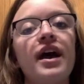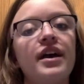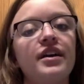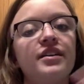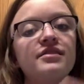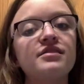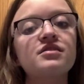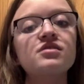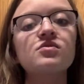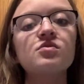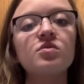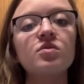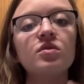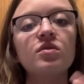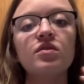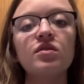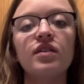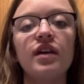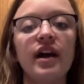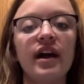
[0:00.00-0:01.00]
and
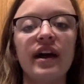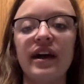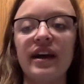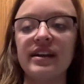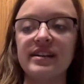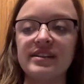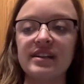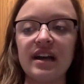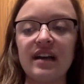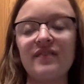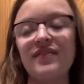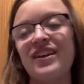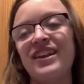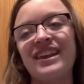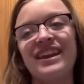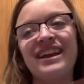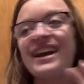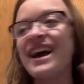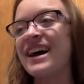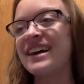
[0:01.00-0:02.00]
school and
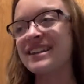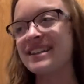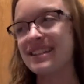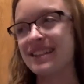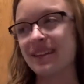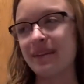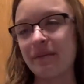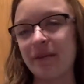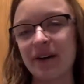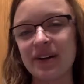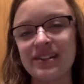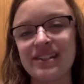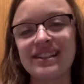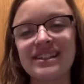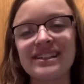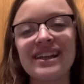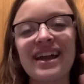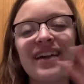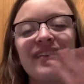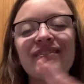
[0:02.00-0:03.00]
everything else in the
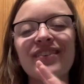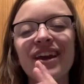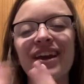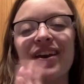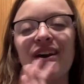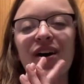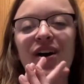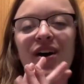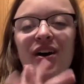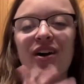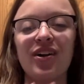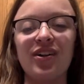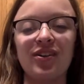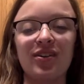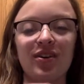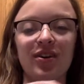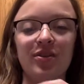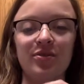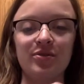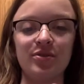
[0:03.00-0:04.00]
person's life can all
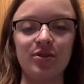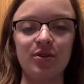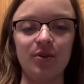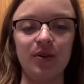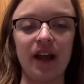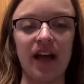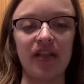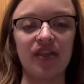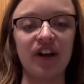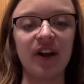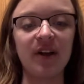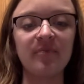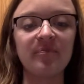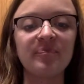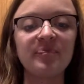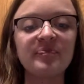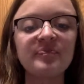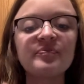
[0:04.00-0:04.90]
go together.